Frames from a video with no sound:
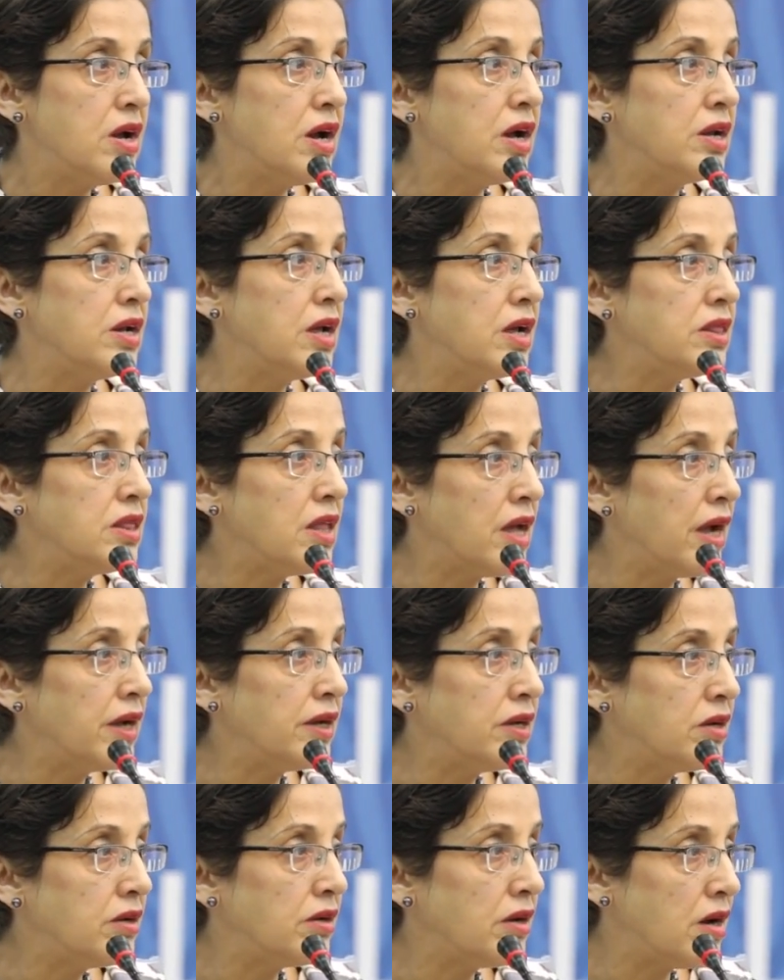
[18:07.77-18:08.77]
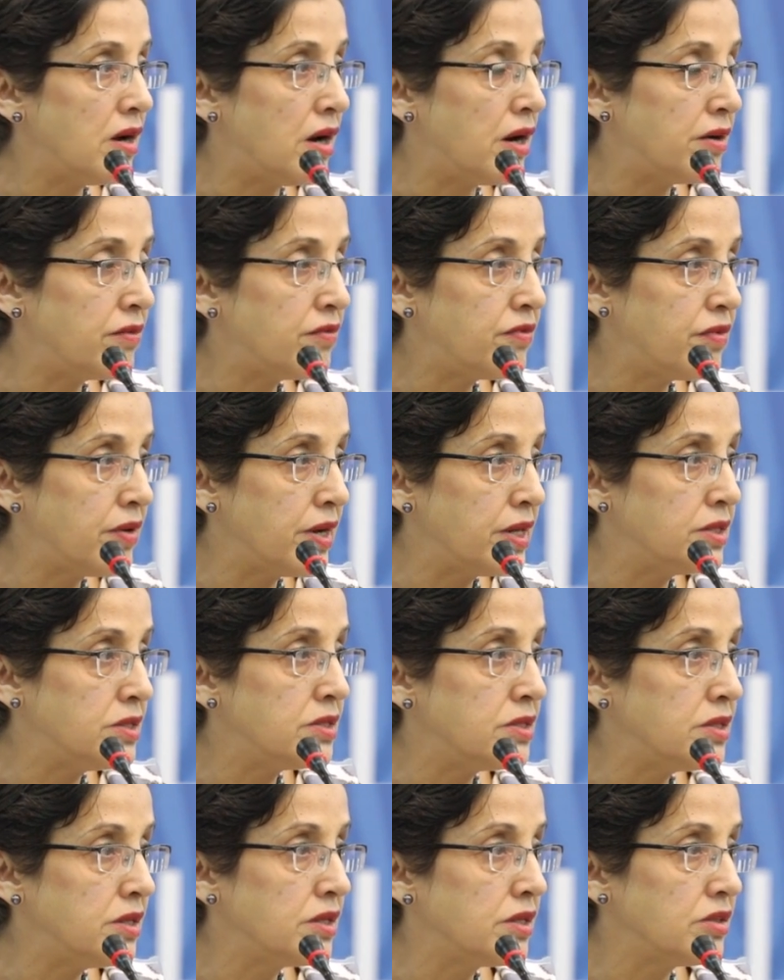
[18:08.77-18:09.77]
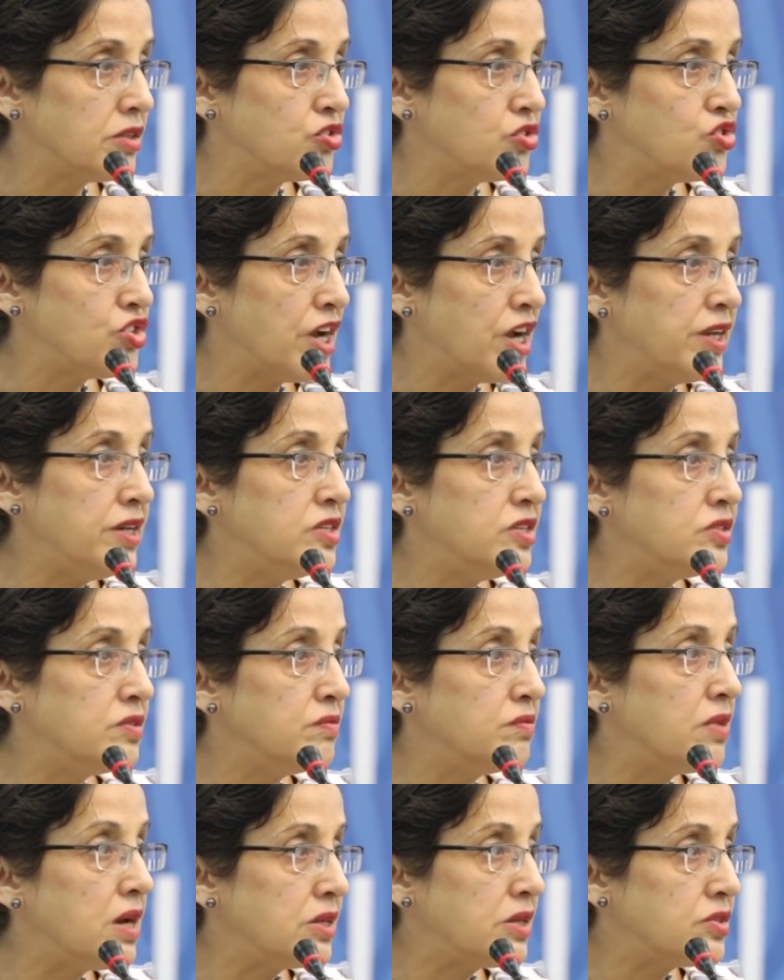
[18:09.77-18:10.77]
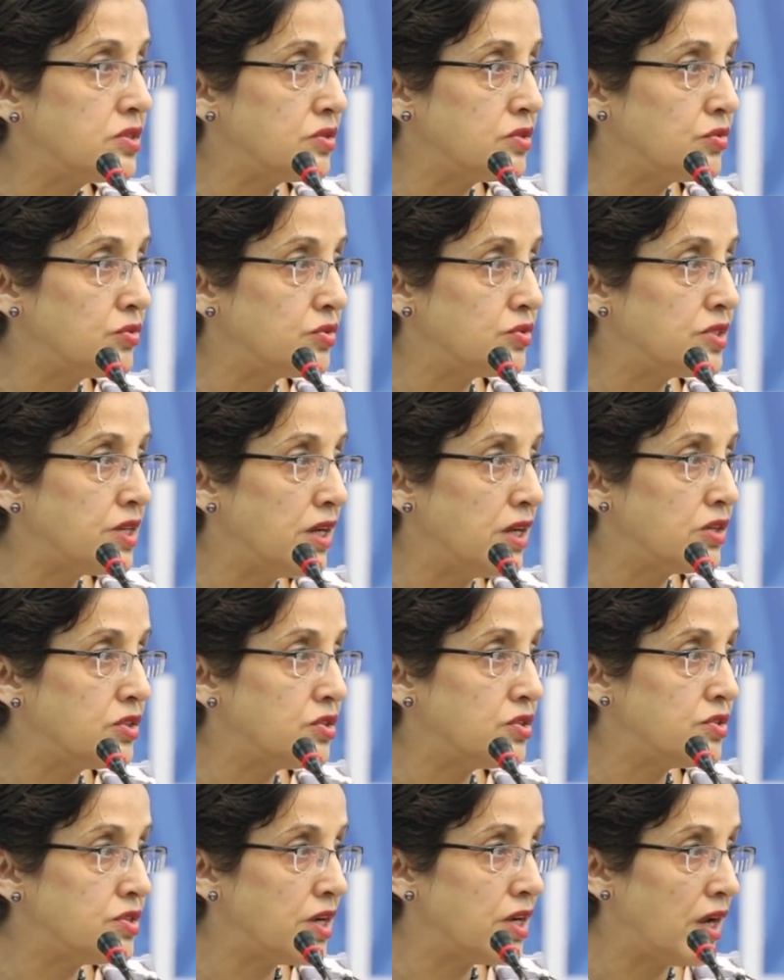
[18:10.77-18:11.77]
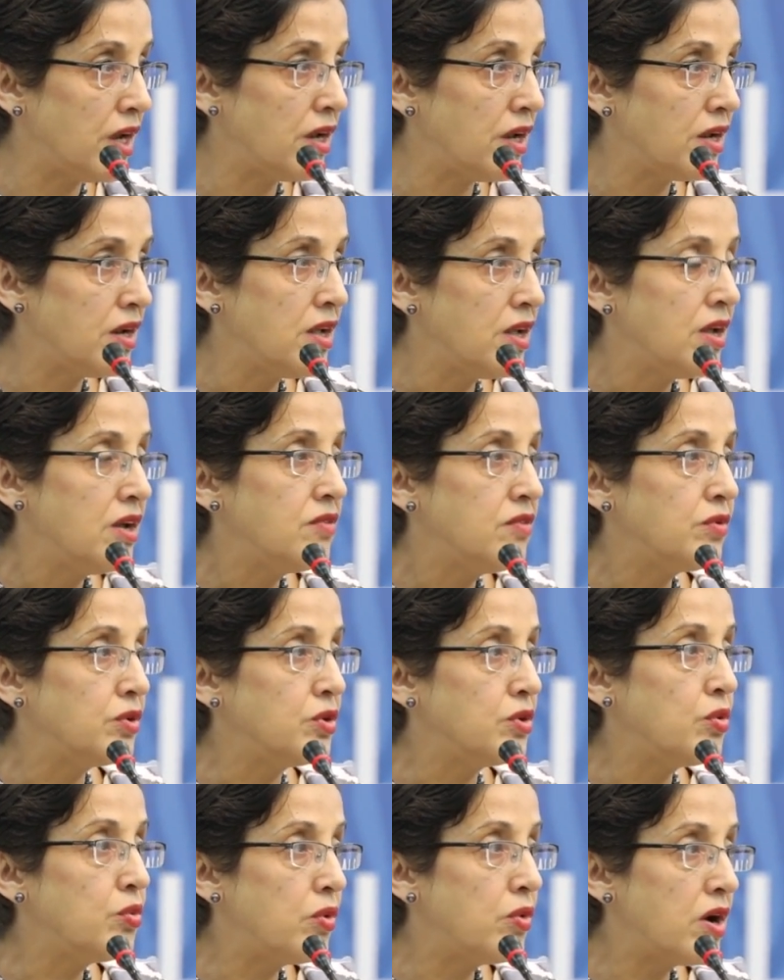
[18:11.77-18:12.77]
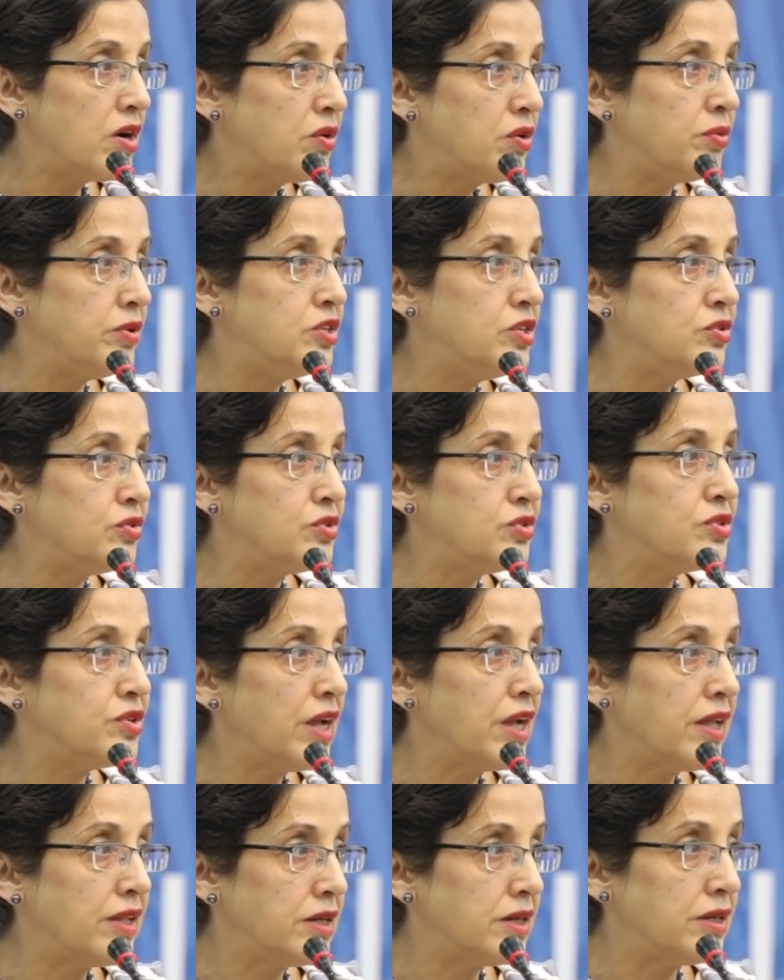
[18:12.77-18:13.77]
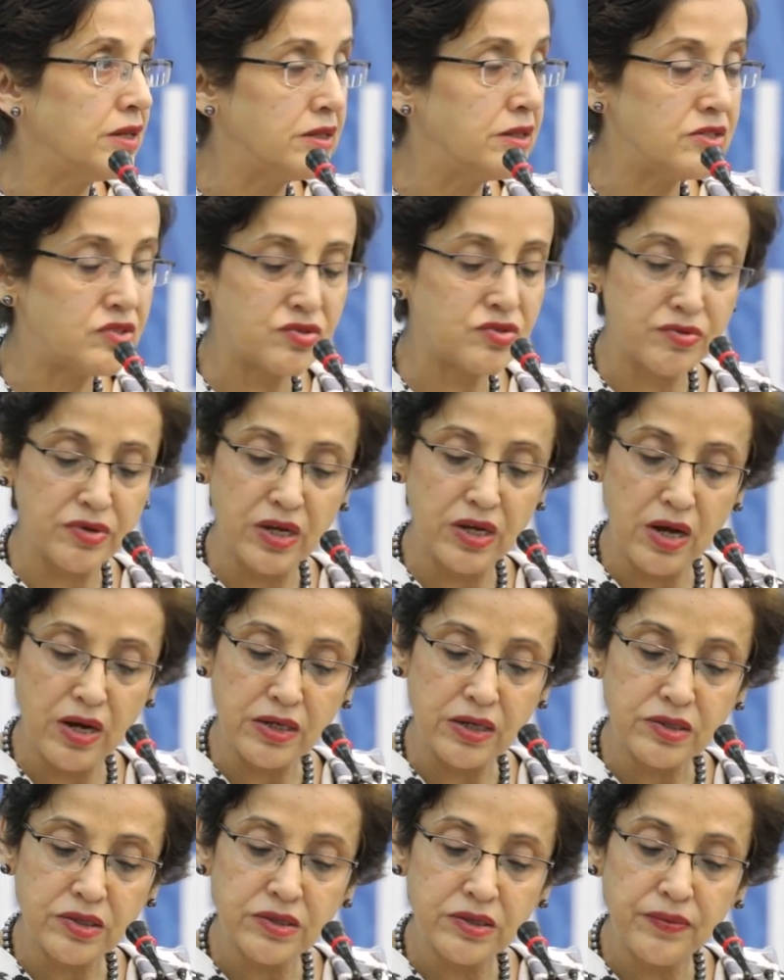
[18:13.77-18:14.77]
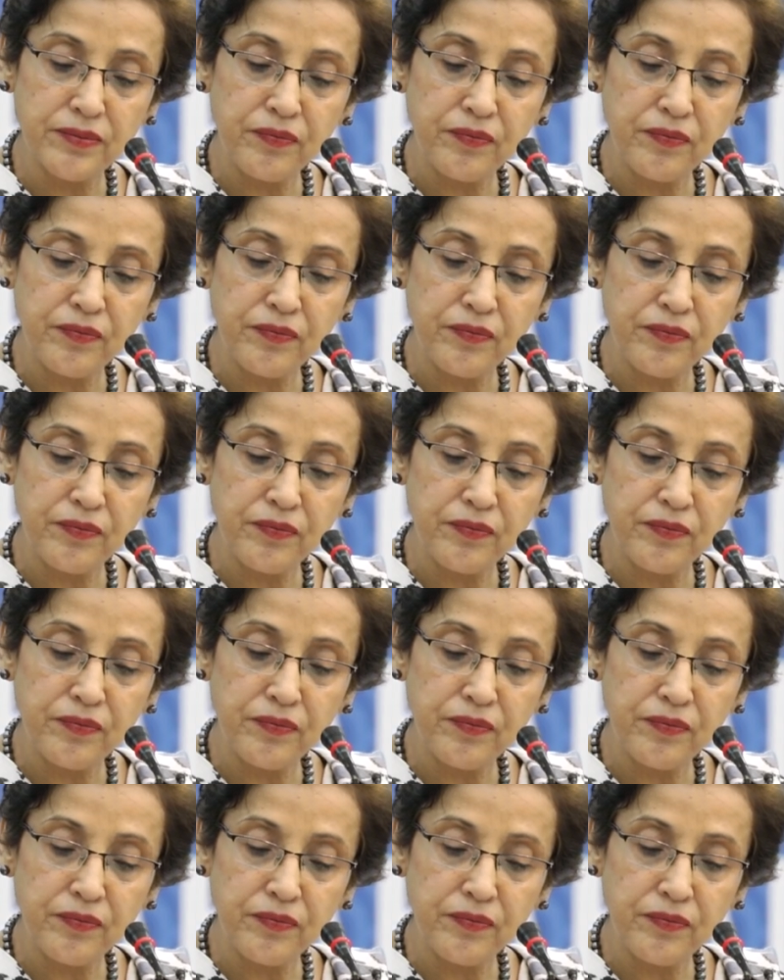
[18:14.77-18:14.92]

And I thank our friend, the Chinese ambassador who's here today, for the work we do together in this regard.